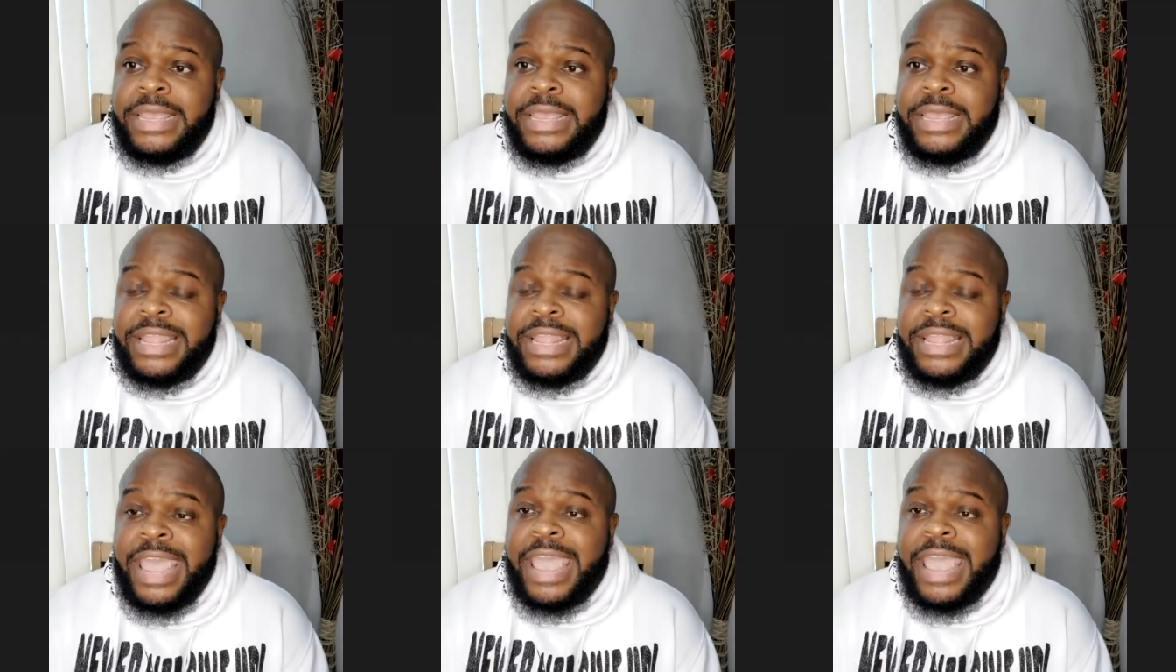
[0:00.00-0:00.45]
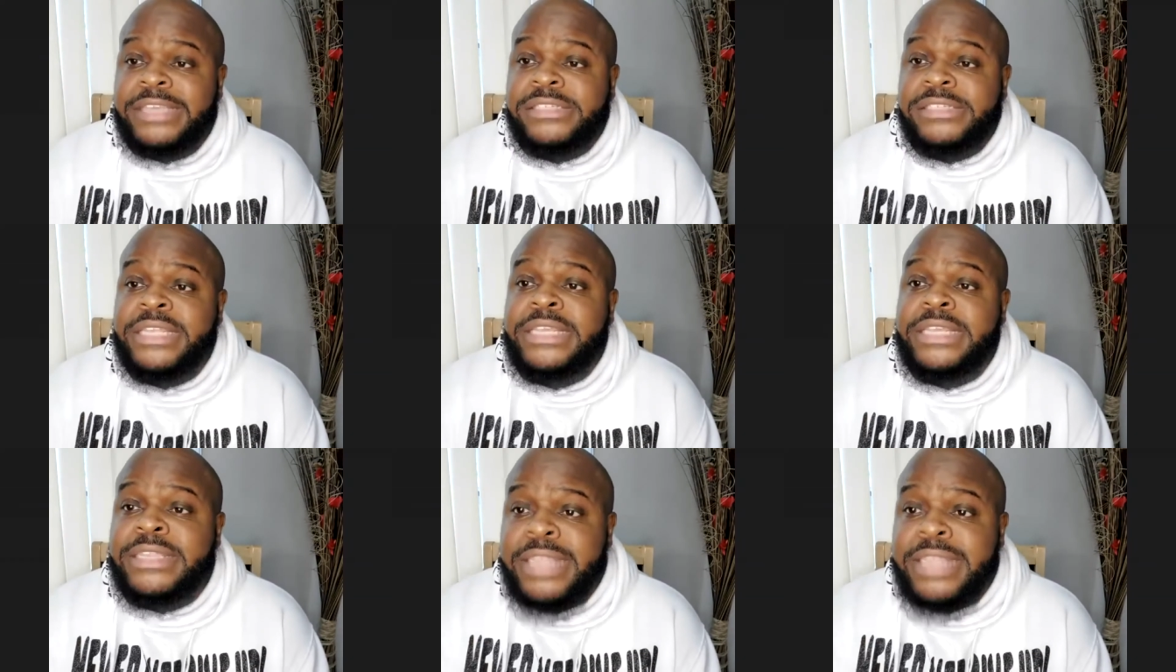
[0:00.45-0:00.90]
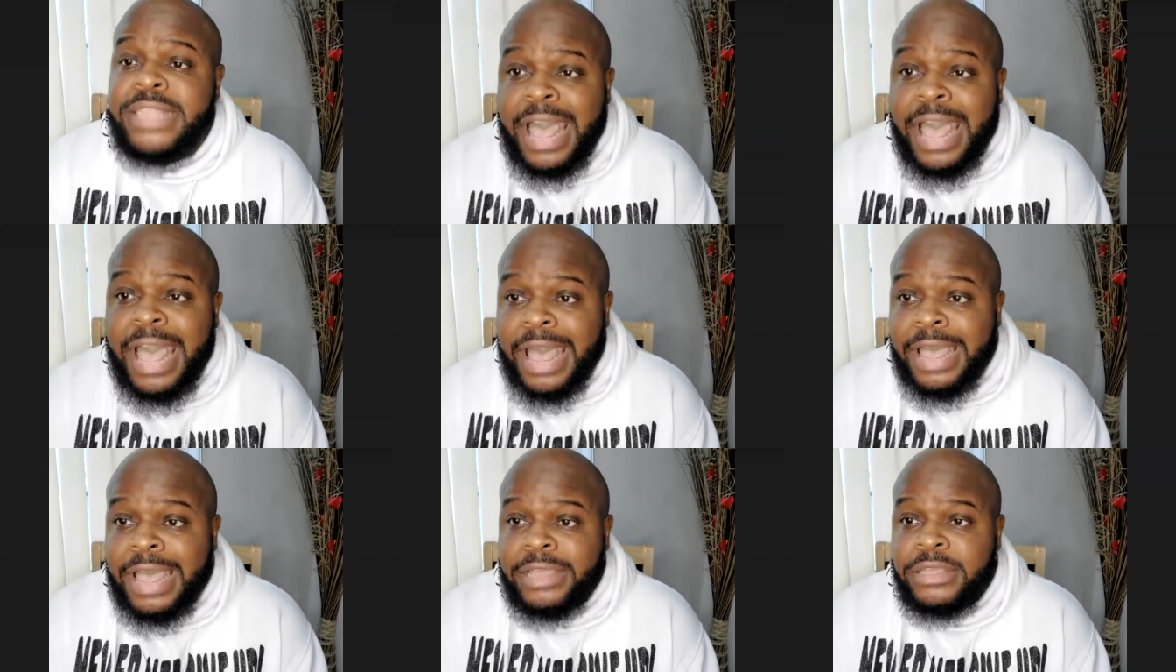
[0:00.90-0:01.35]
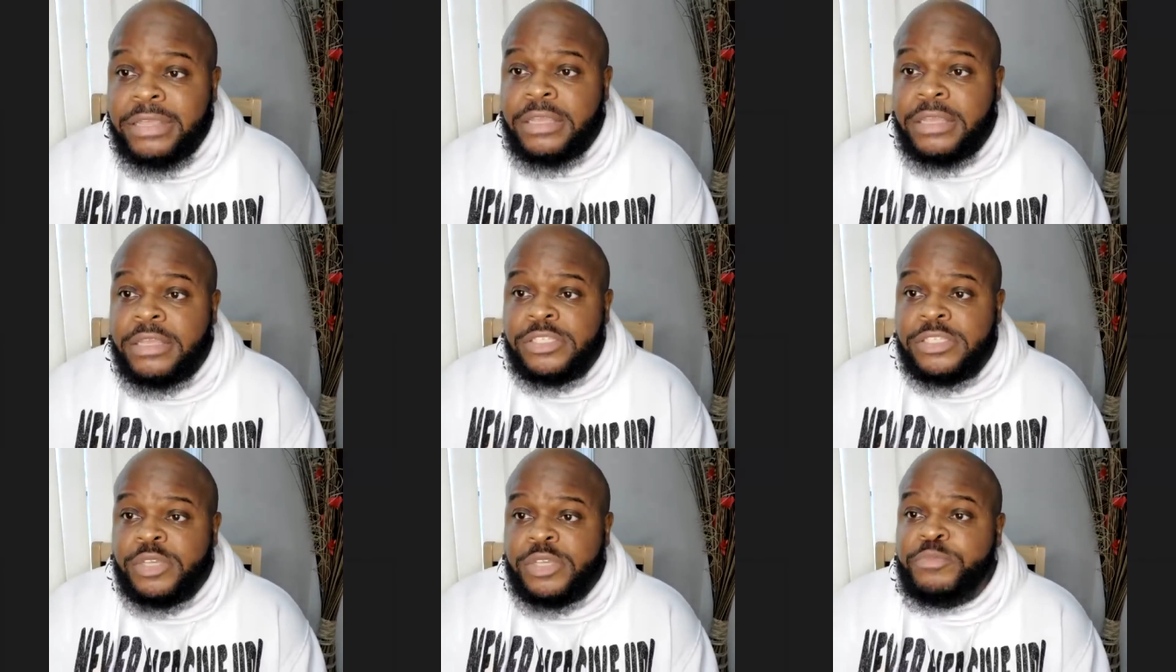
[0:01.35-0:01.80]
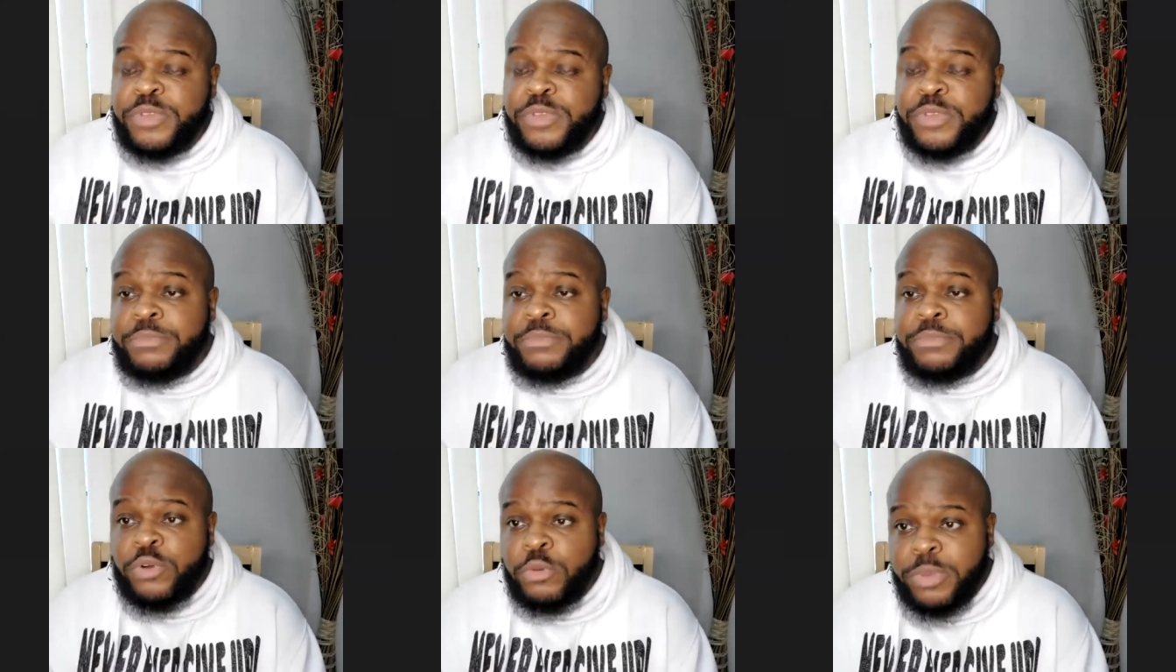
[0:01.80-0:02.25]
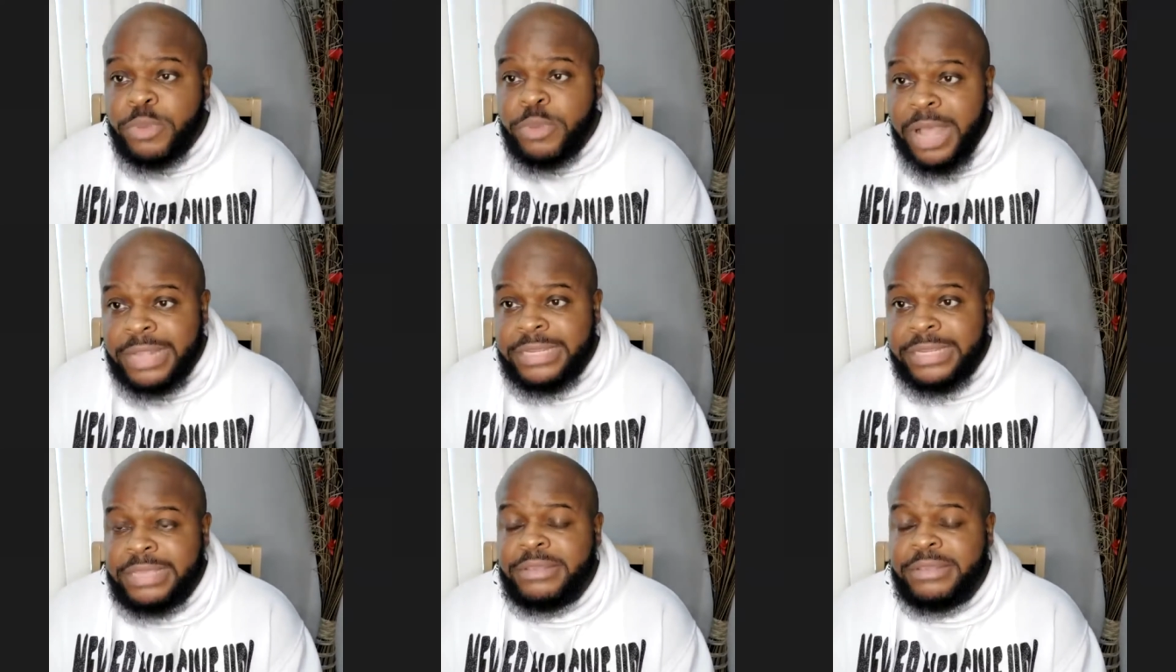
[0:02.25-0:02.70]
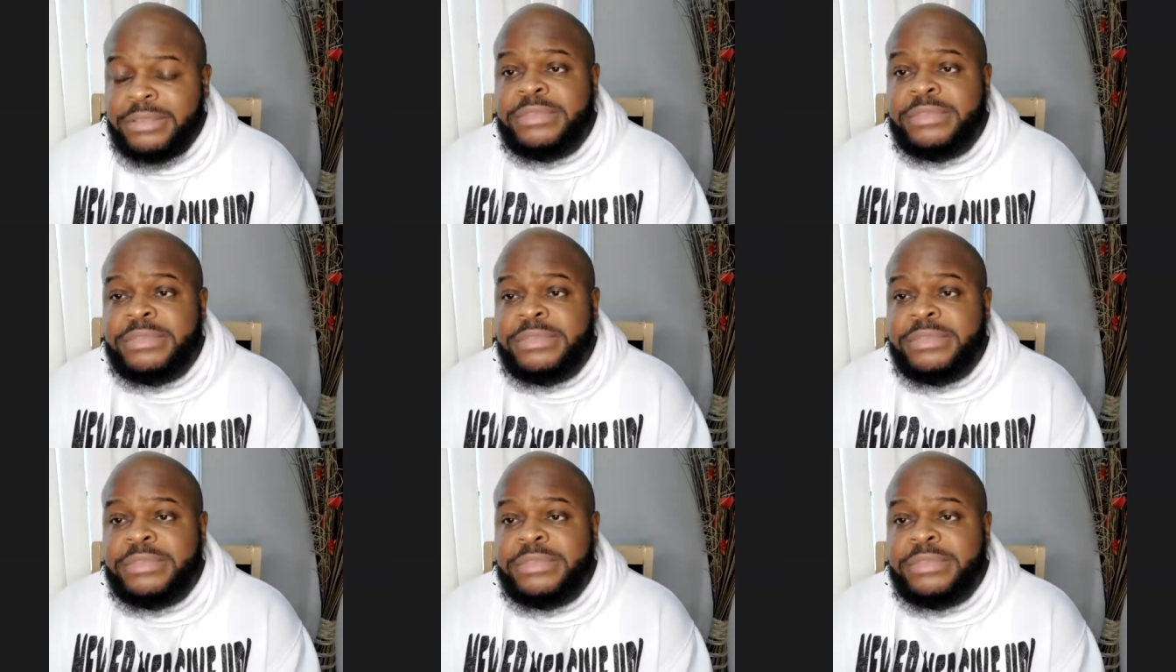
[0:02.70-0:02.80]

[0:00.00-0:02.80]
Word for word: and actually lie to people about it,